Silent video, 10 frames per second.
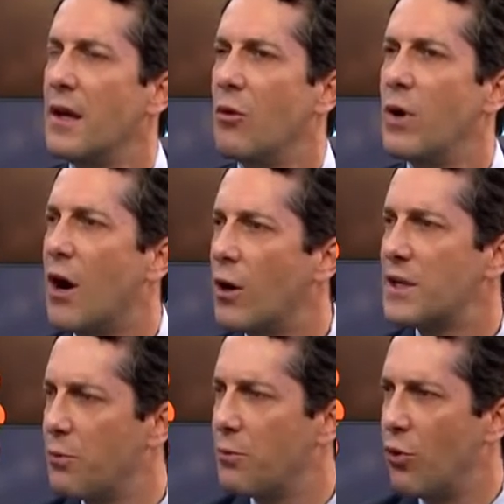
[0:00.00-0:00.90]
We are
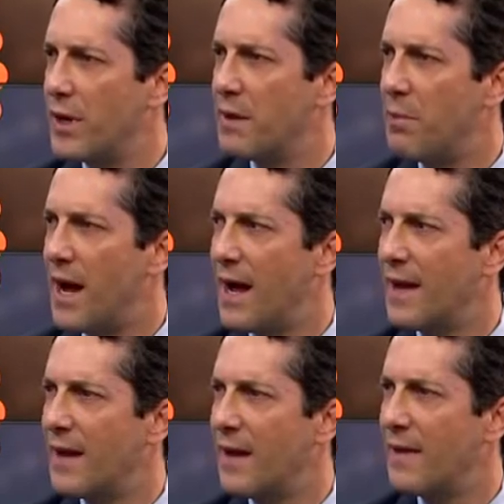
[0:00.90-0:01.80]
disappointed
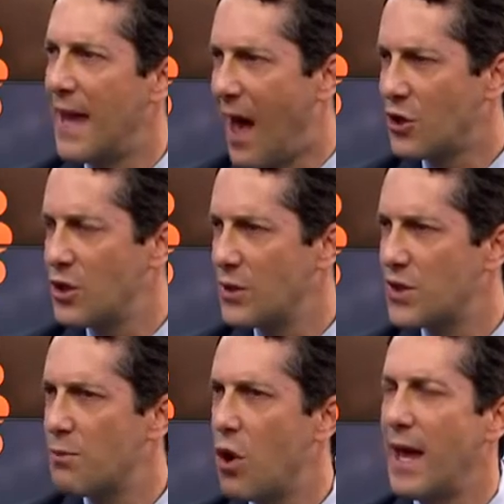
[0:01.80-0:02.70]
by the action in
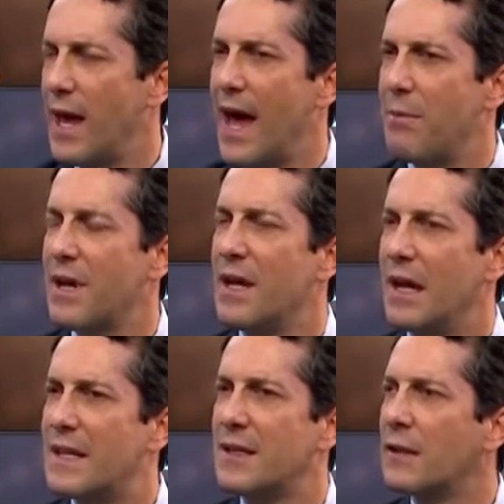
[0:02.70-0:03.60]
small cap.
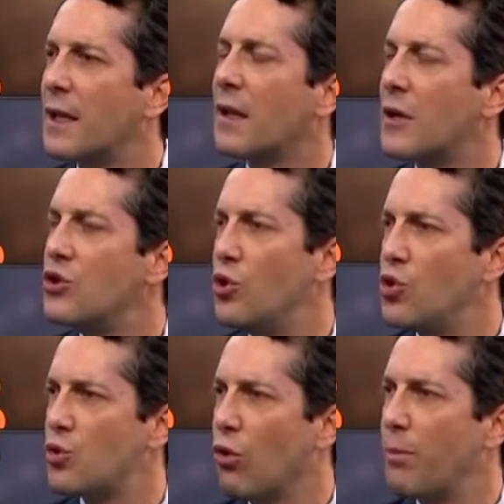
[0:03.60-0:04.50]
It's a little
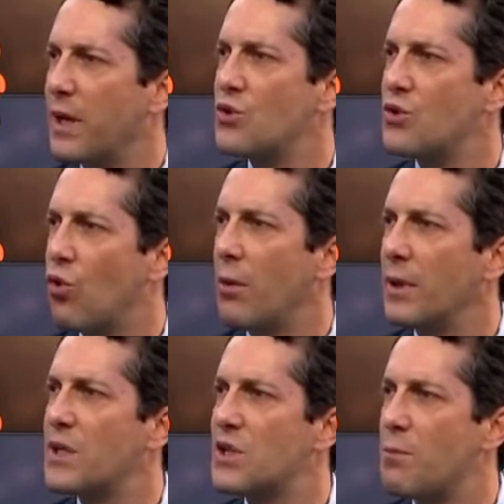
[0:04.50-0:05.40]
unusual because
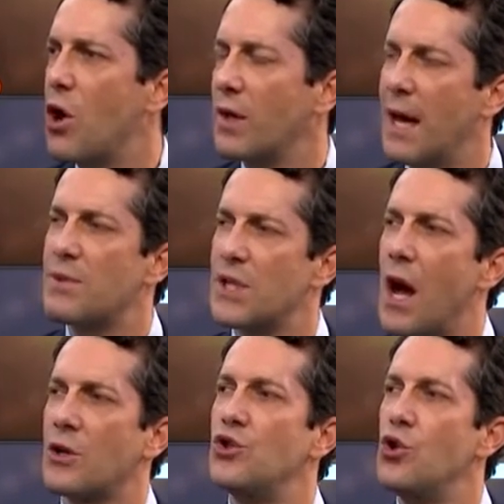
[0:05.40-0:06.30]
normally small cap
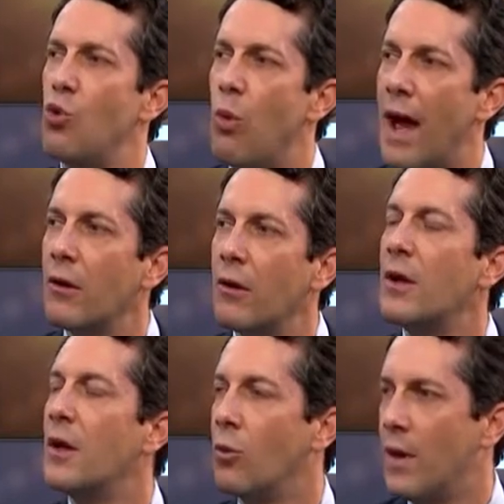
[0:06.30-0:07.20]
stocks do well
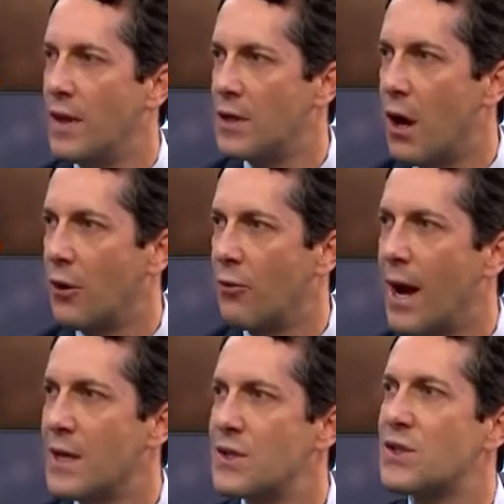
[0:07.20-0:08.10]
when the dollar
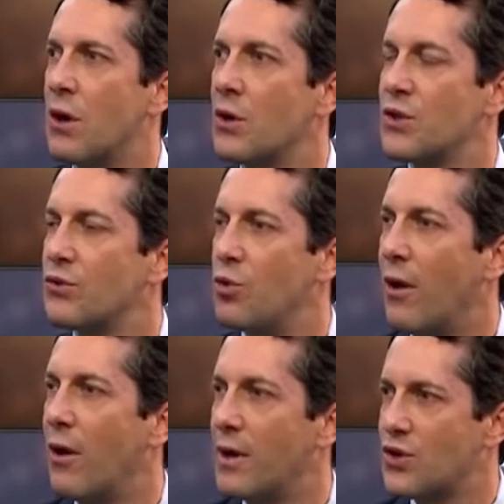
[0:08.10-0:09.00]
rises and also do
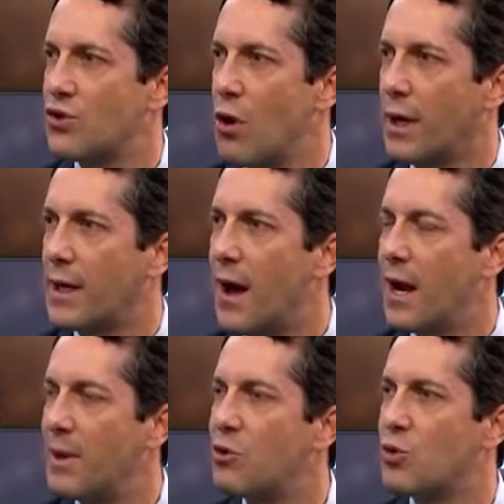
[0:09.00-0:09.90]
well in a strong
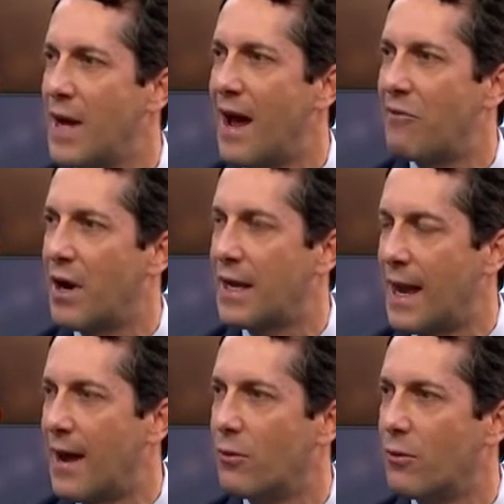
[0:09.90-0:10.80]
economy, which we have right now.